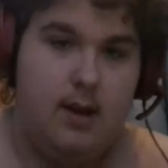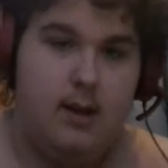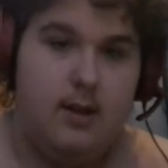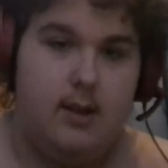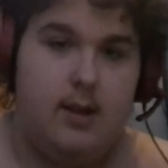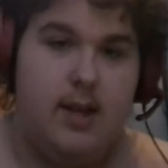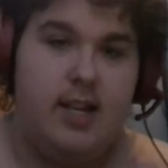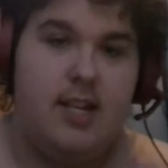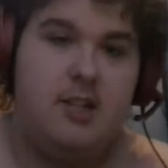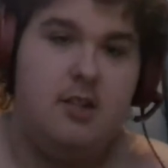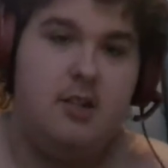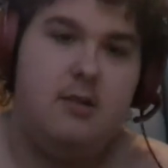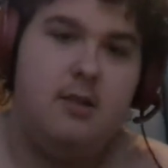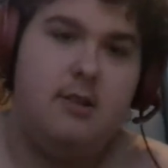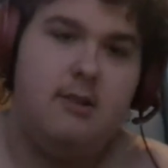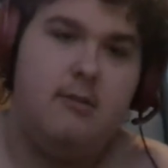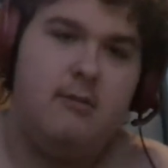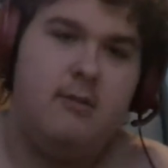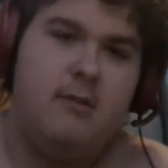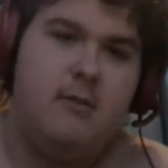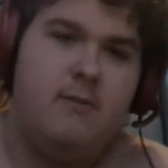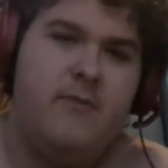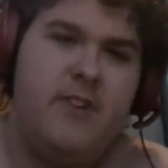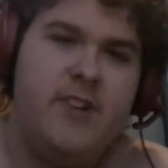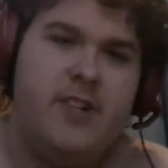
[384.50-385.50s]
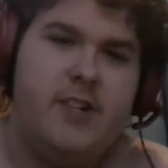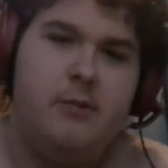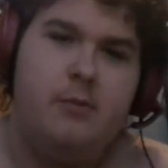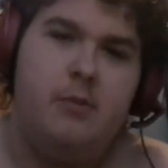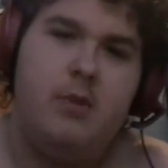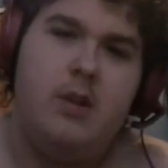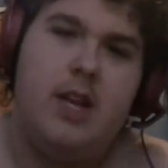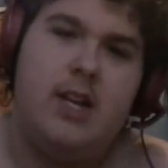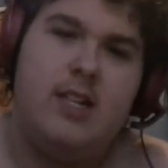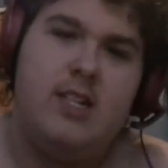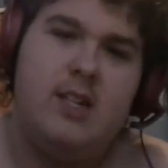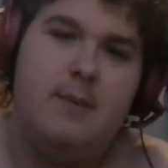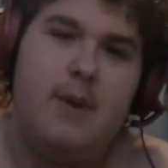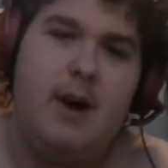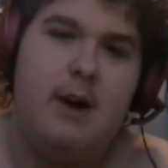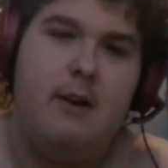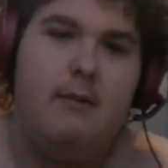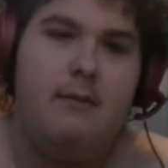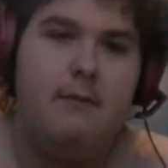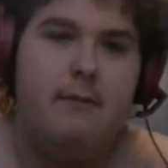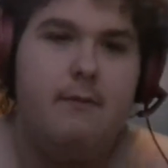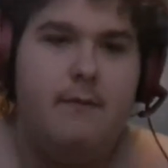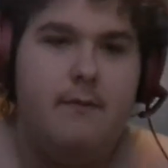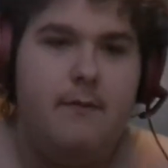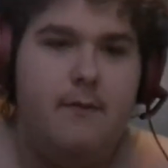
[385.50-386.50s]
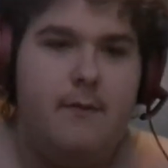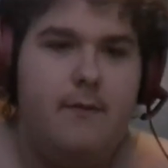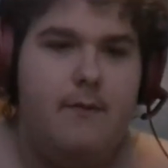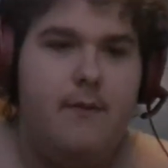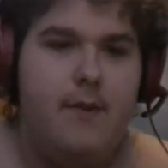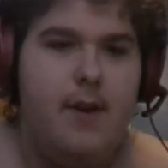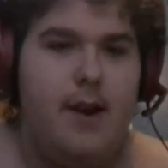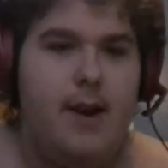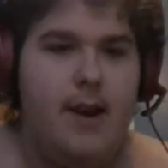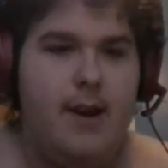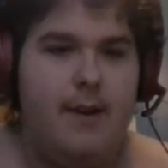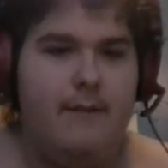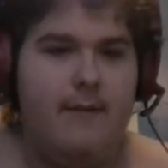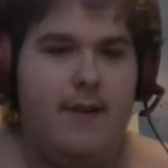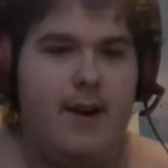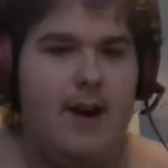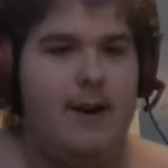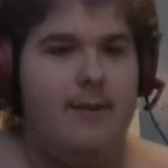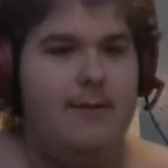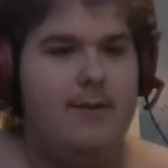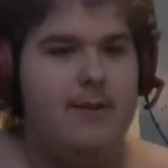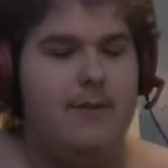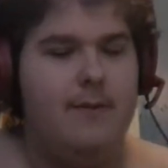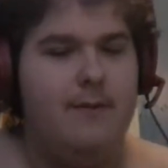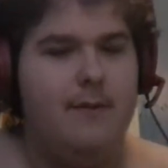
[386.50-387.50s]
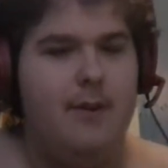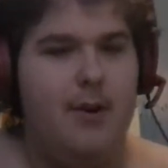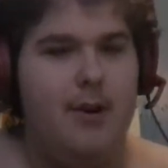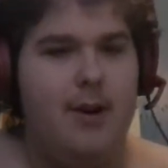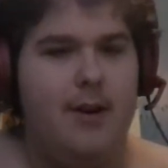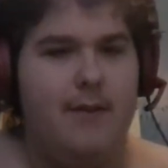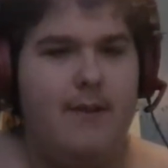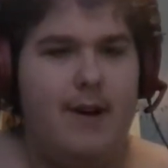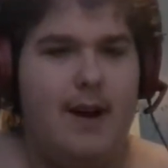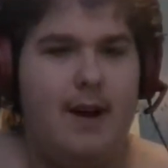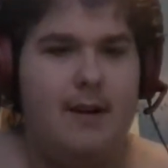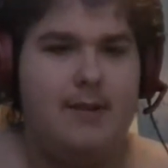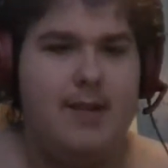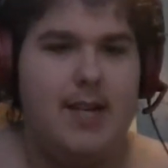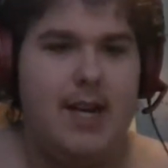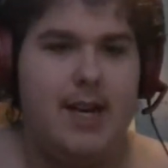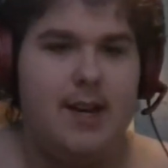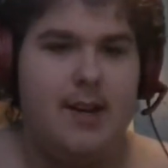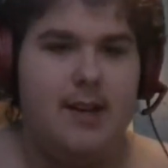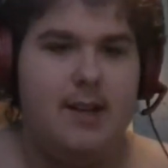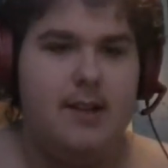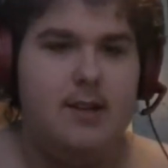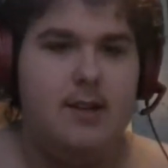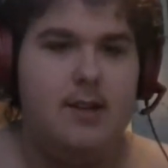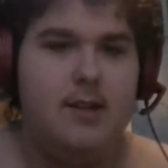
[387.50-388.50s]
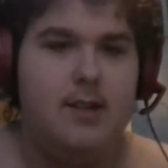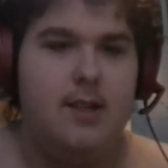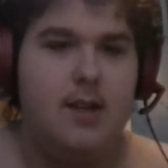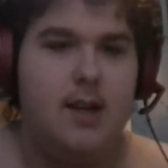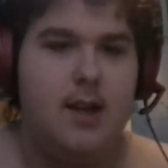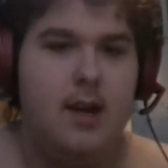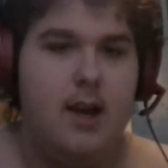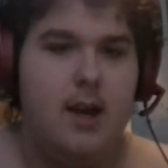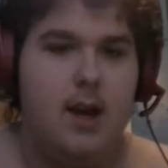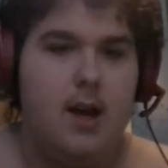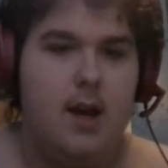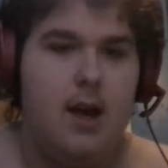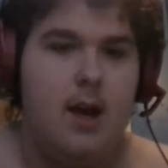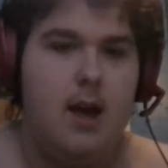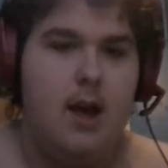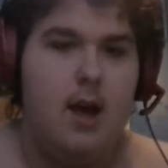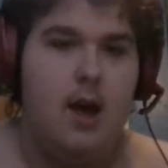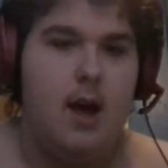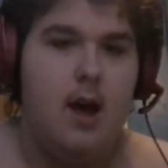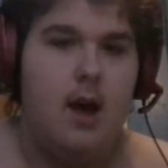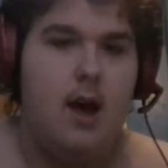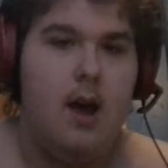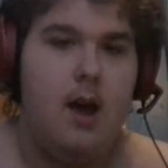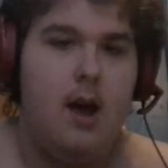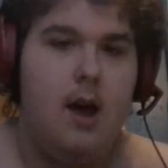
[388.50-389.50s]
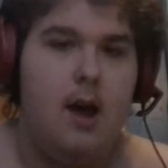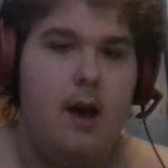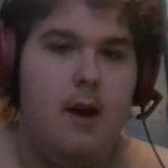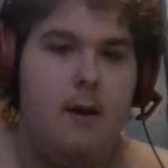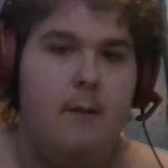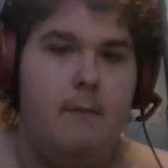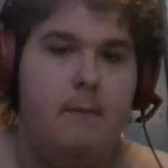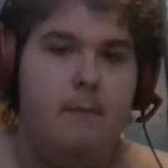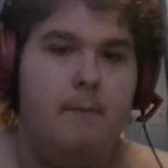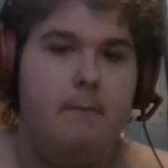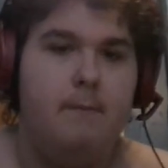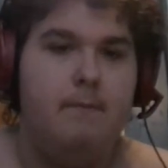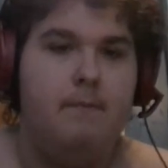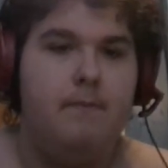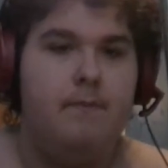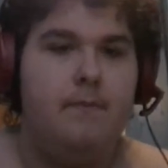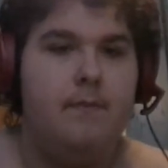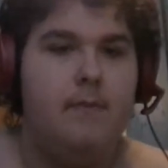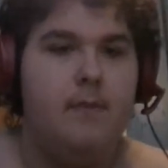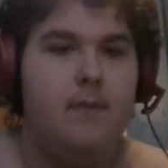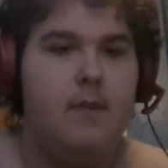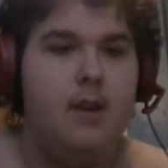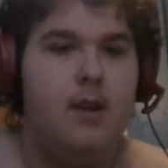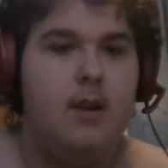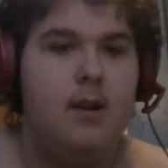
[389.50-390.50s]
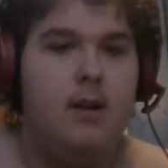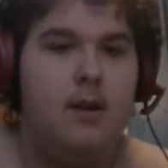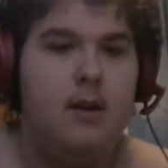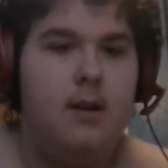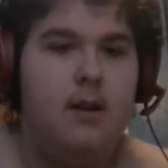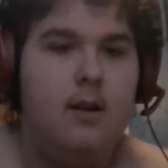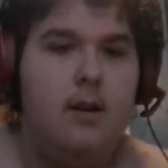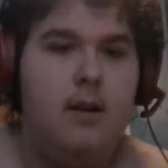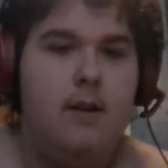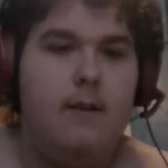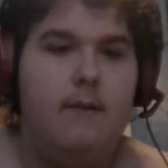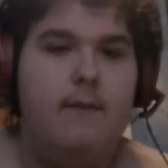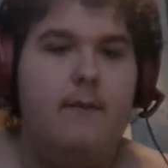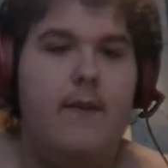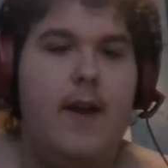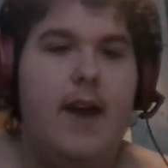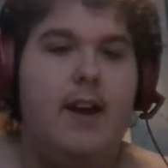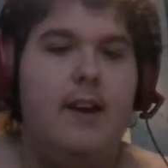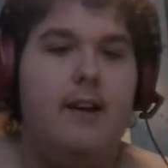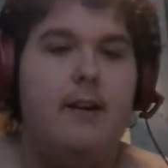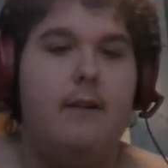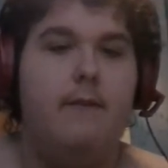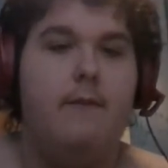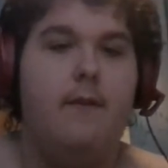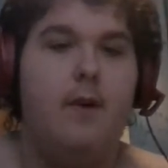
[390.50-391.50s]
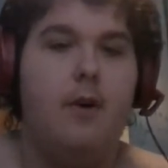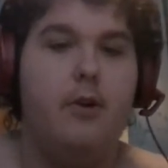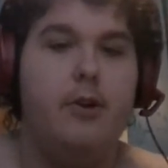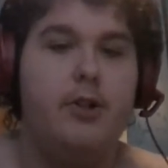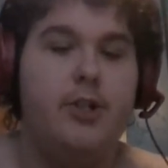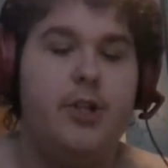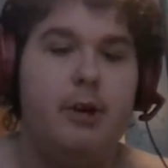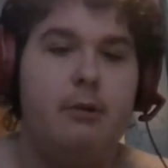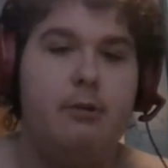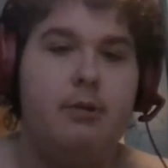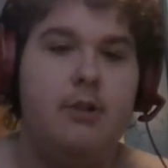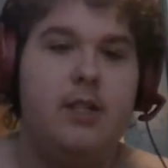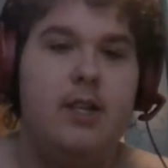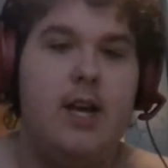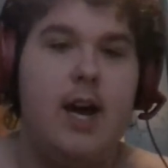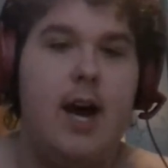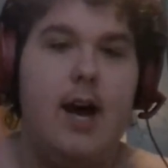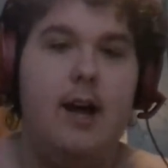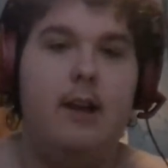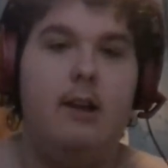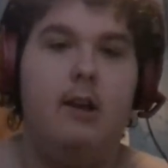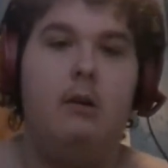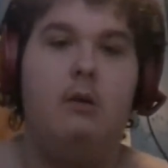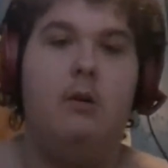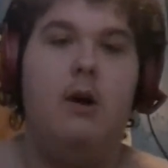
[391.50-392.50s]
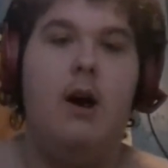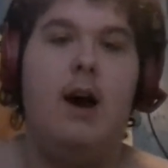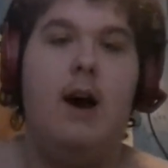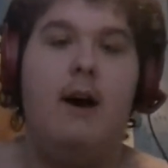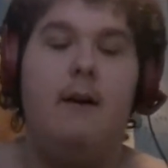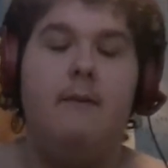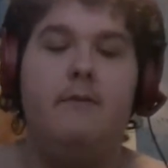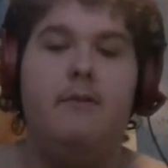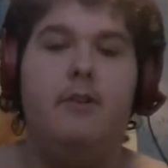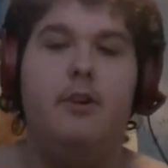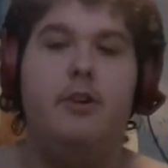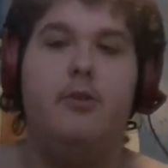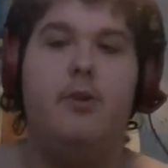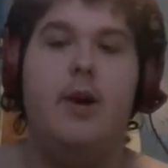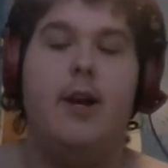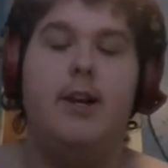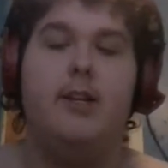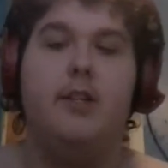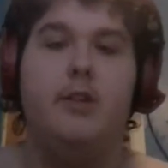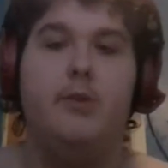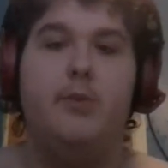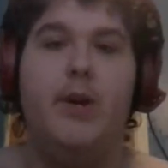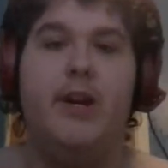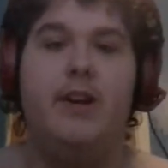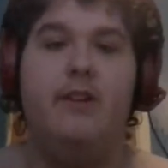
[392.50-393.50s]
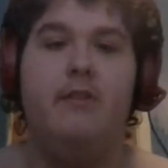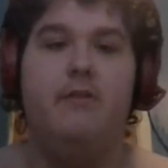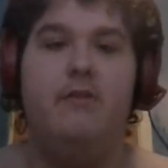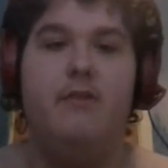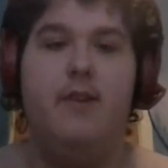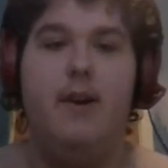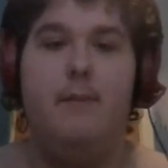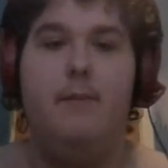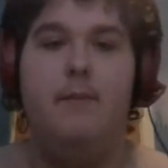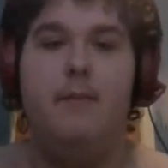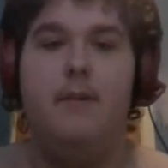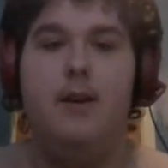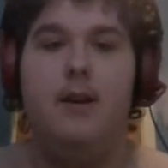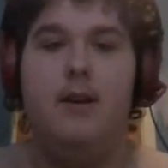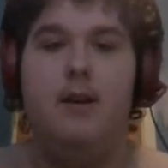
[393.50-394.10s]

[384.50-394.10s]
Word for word: This vision will last about 35 to 45 seconds. Um, Vader force chokes Kylo after trying to swing for him,